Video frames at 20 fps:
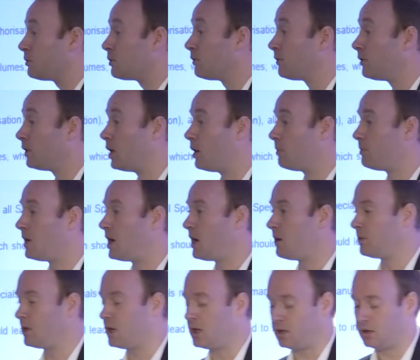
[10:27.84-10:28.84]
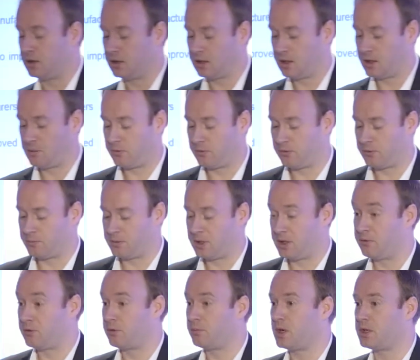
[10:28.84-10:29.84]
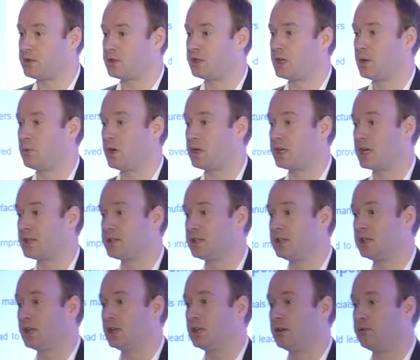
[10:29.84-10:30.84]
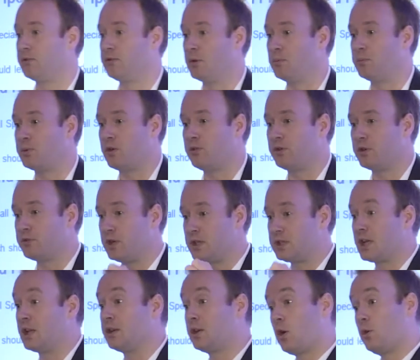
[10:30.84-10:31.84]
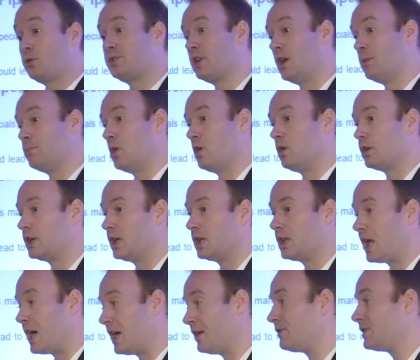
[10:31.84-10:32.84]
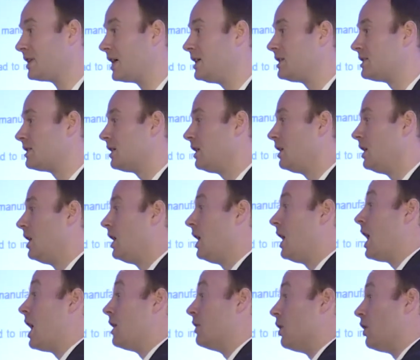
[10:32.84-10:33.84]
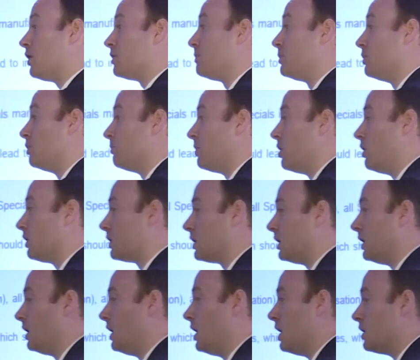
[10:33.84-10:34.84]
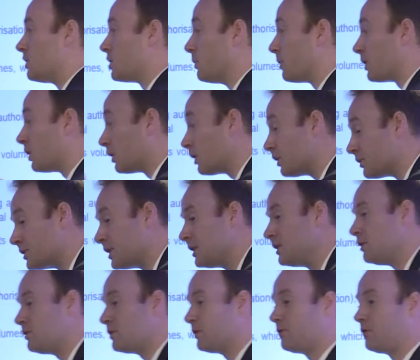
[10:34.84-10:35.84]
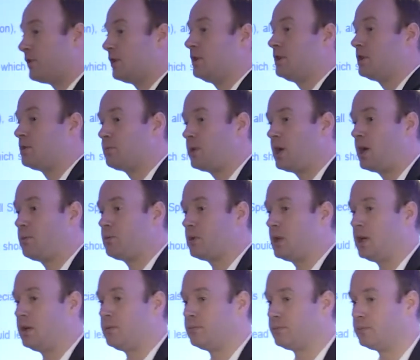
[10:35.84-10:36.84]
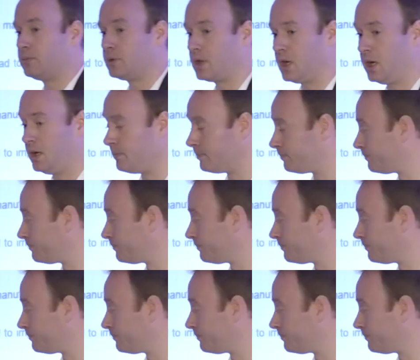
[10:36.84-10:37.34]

to fill our pipeline from the information that we're getting from both the retail and wholesale market, live data, and the hospital market. So we can continue to fill this pipeline. Okay.